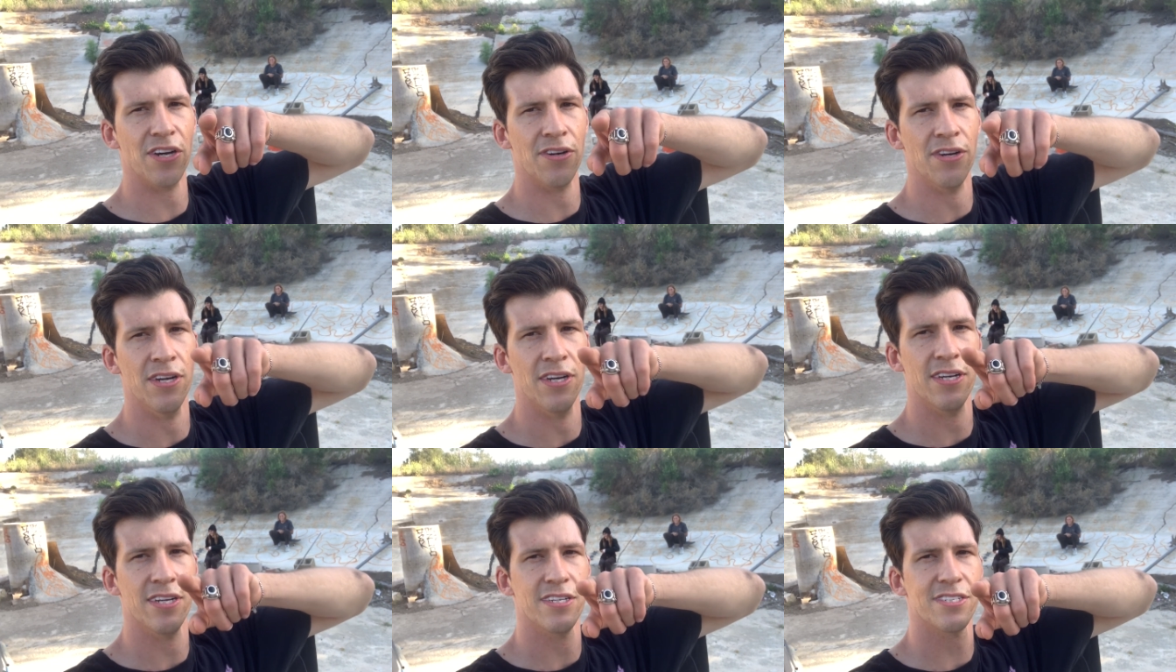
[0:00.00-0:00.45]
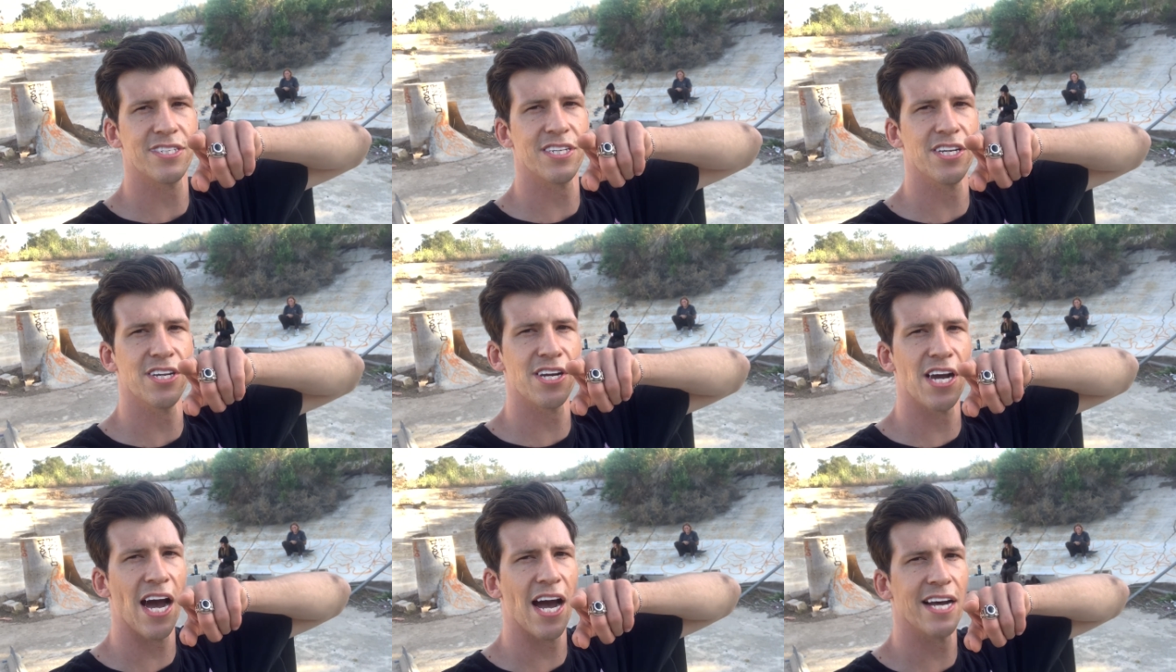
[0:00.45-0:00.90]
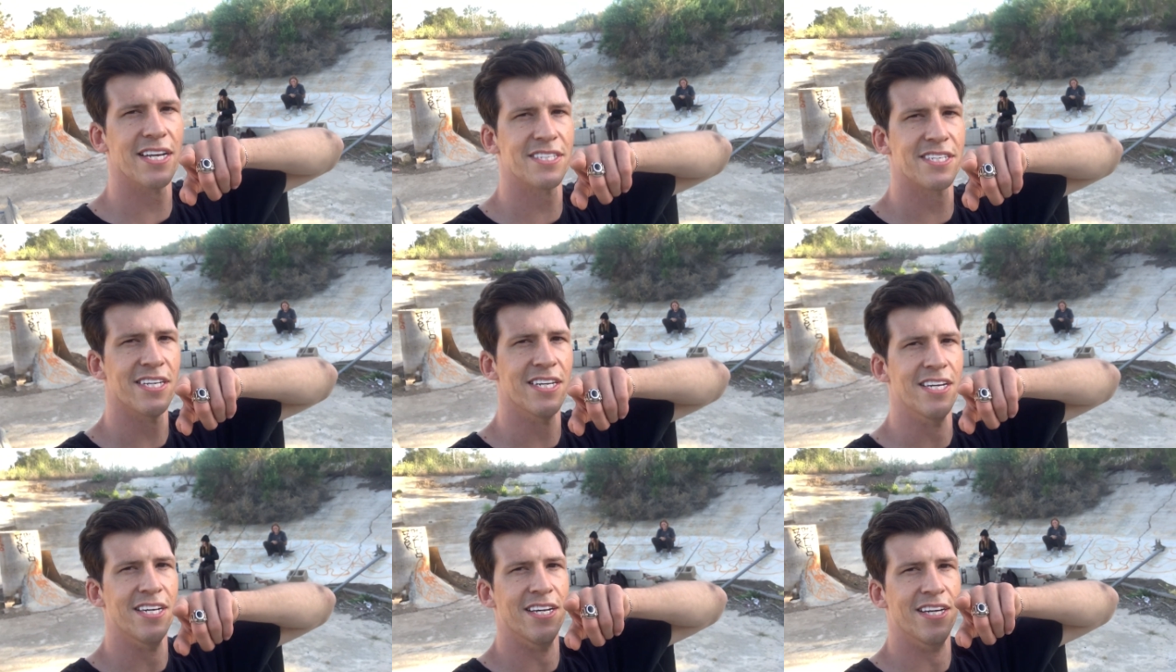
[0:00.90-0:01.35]
See you guys
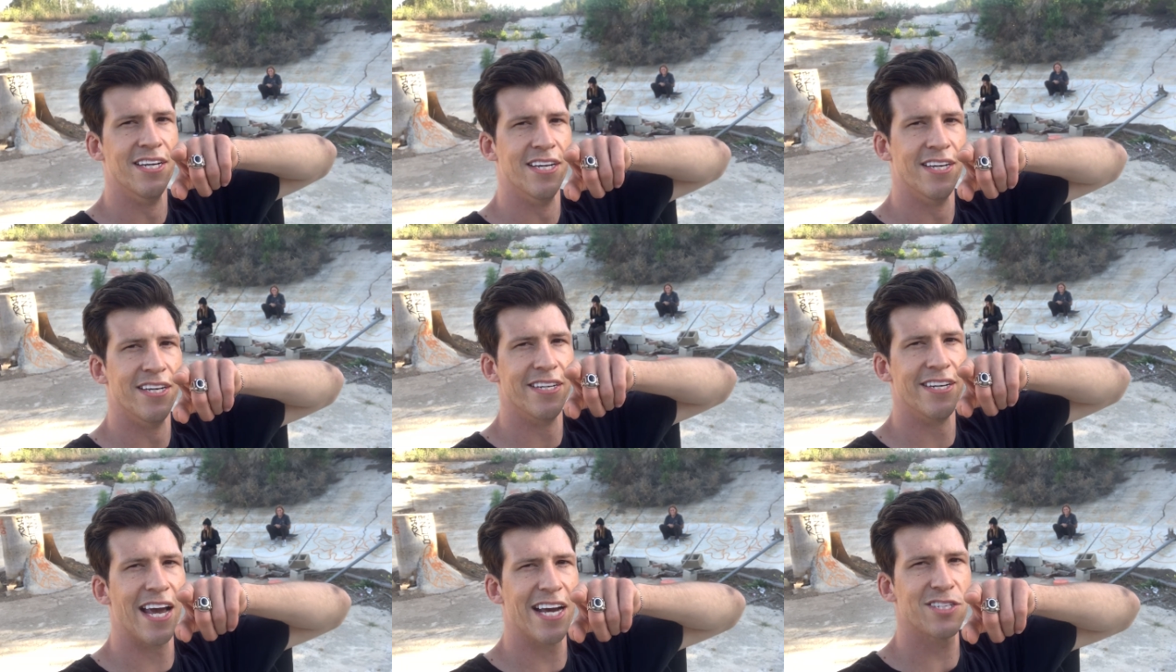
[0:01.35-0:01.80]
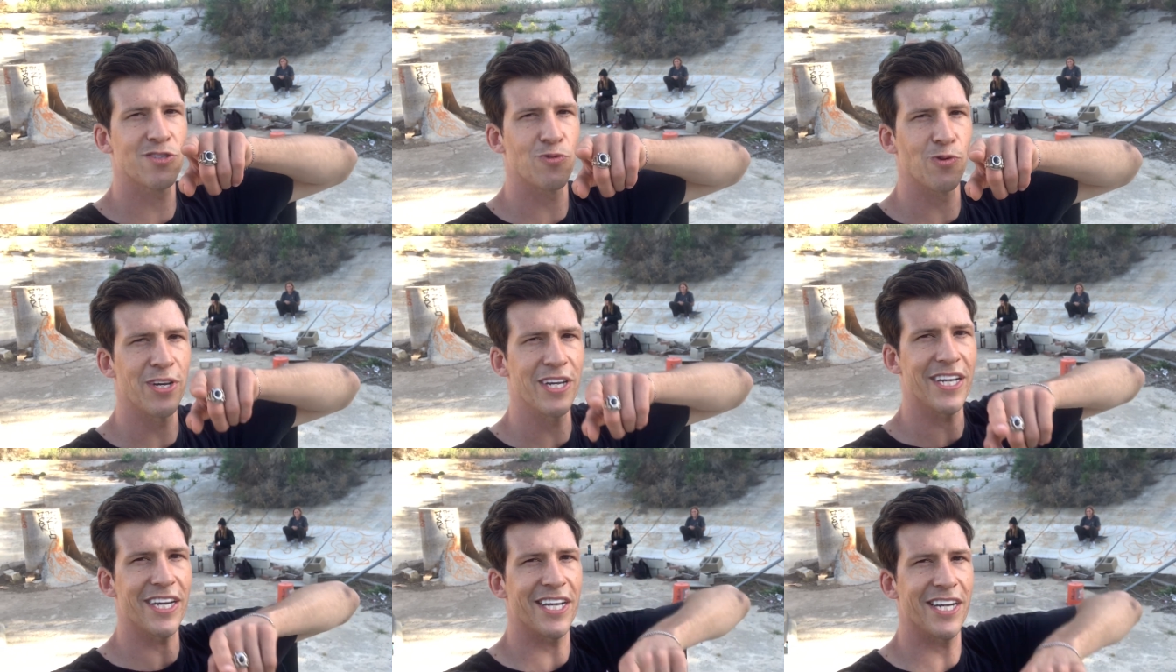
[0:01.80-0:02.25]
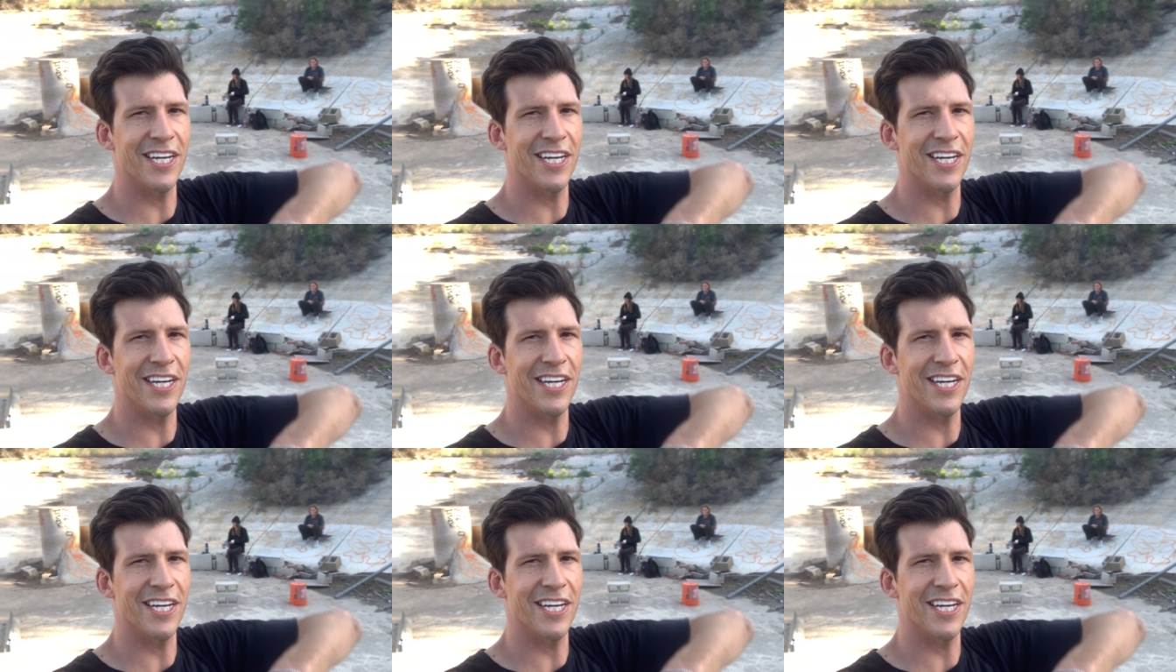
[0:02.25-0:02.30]
next week.